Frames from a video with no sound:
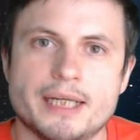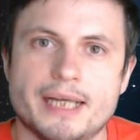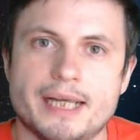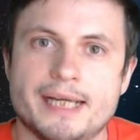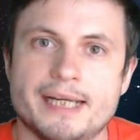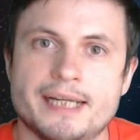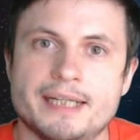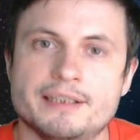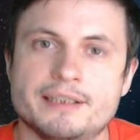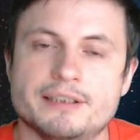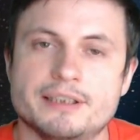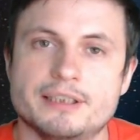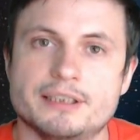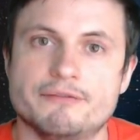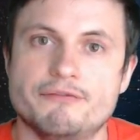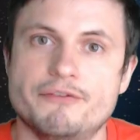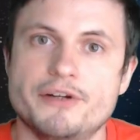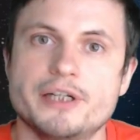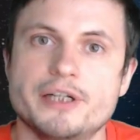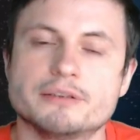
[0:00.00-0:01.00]
and it
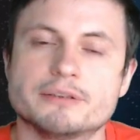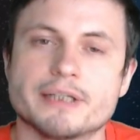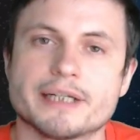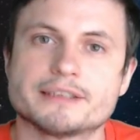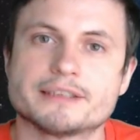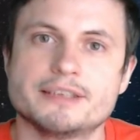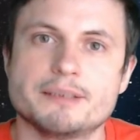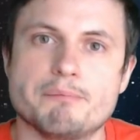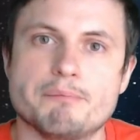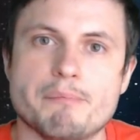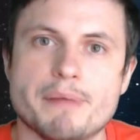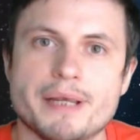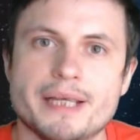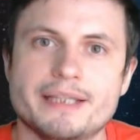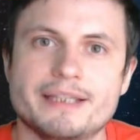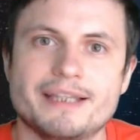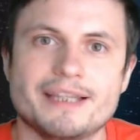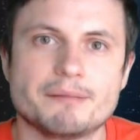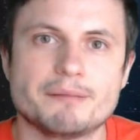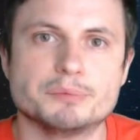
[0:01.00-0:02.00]
very likely
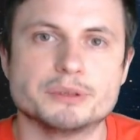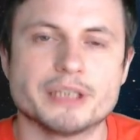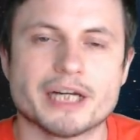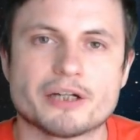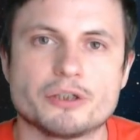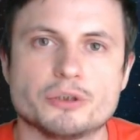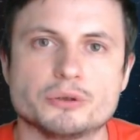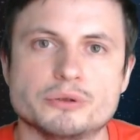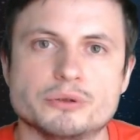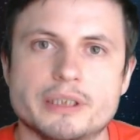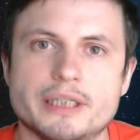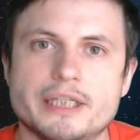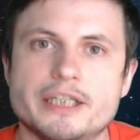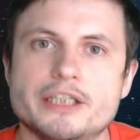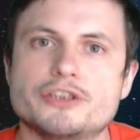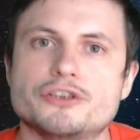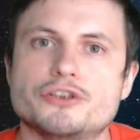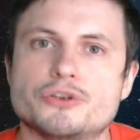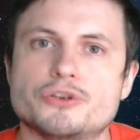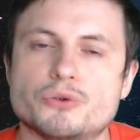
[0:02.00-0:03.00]
made the black hole
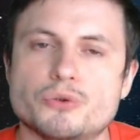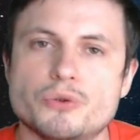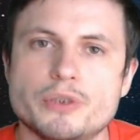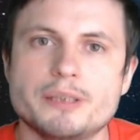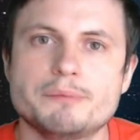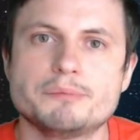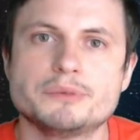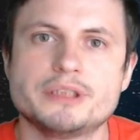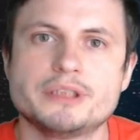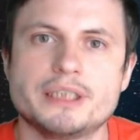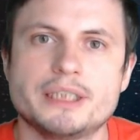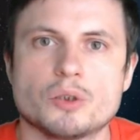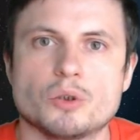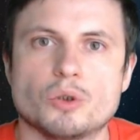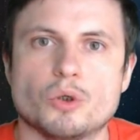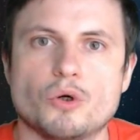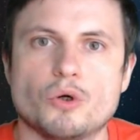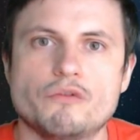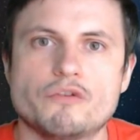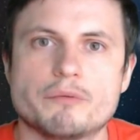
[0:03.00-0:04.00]
extremely
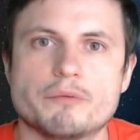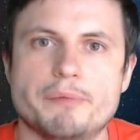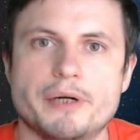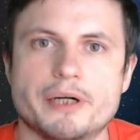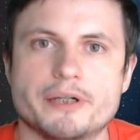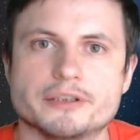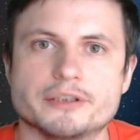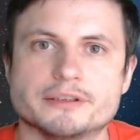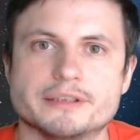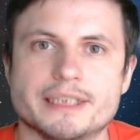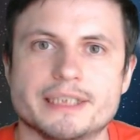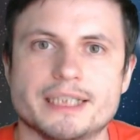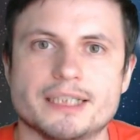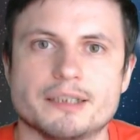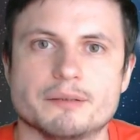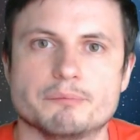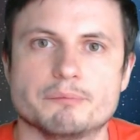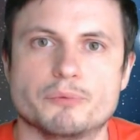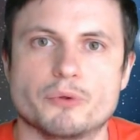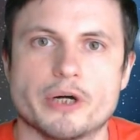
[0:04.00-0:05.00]
overbearingly
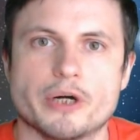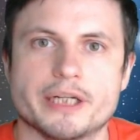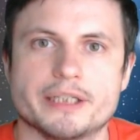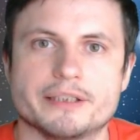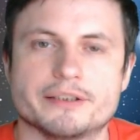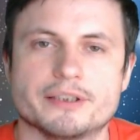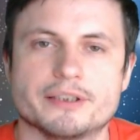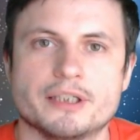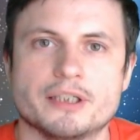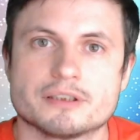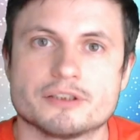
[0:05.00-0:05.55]
bright.